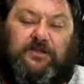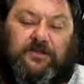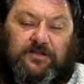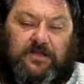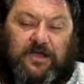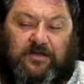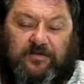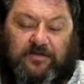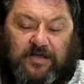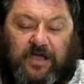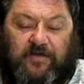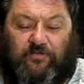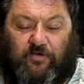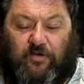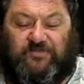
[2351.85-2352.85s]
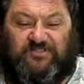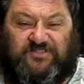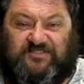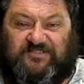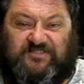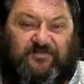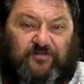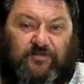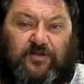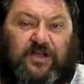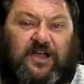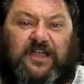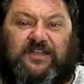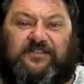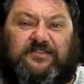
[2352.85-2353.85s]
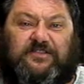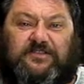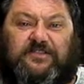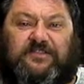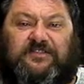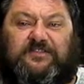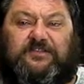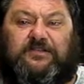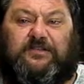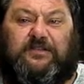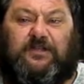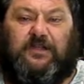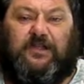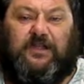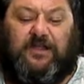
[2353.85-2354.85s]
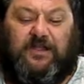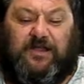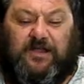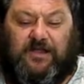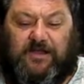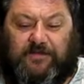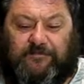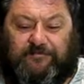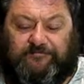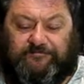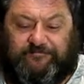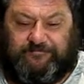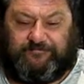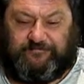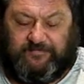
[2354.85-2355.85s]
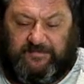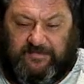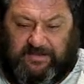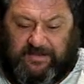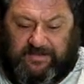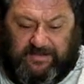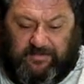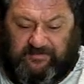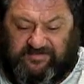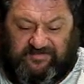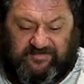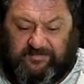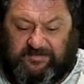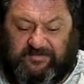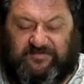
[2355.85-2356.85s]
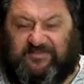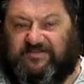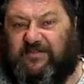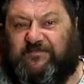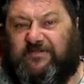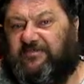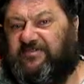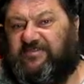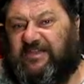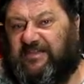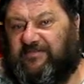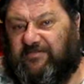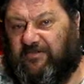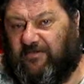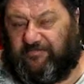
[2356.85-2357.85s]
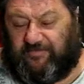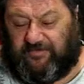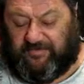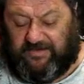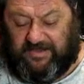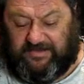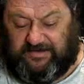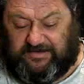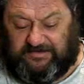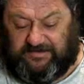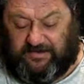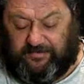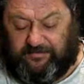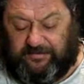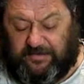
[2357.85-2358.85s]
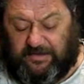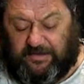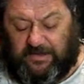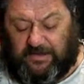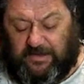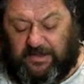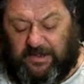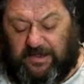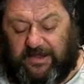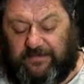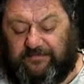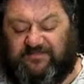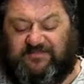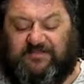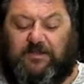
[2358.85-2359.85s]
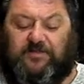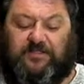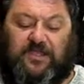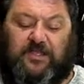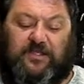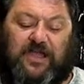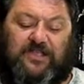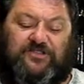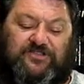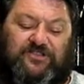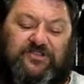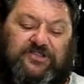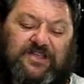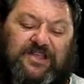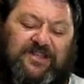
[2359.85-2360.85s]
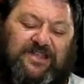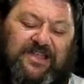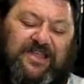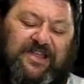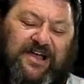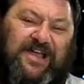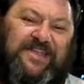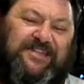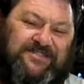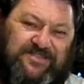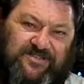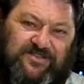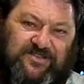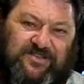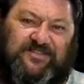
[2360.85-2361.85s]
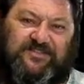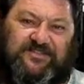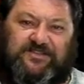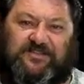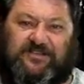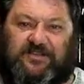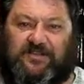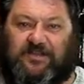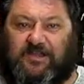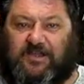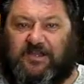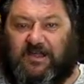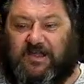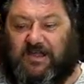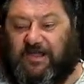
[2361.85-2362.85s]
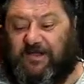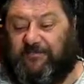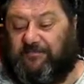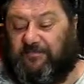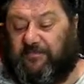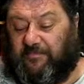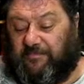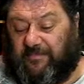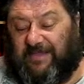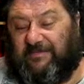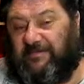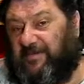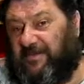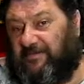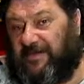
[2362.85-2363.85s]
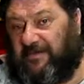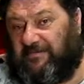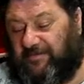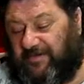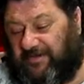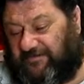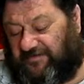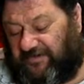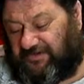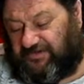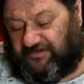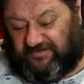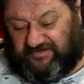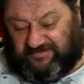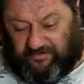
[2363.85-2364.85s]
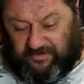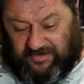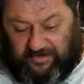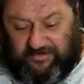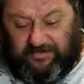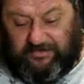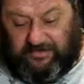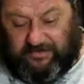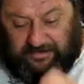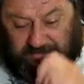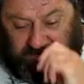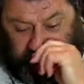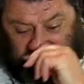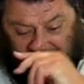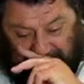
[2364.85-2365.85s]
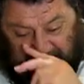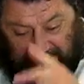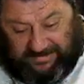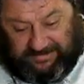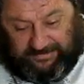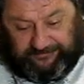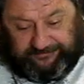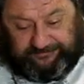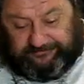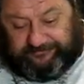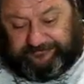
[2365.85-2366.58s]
you know, other options for a hazy yeast. Um, and again, that was just a bit of a stuff up, just hadn't got prepared in time. Um, so yeah, actually getting a hazy yeast um, may, be, may be beneficial as well. Um,